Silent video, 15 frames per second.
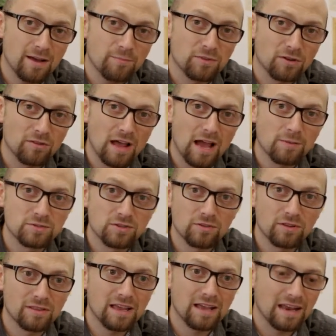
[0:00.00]
up their lab so
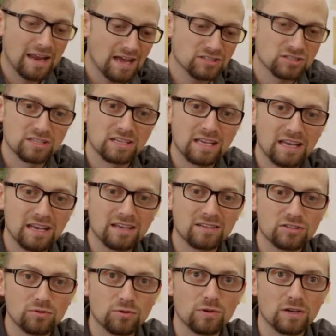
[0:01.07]
that they can actually get
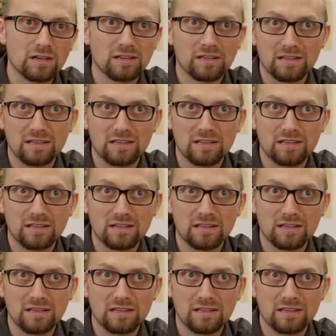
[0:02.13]
into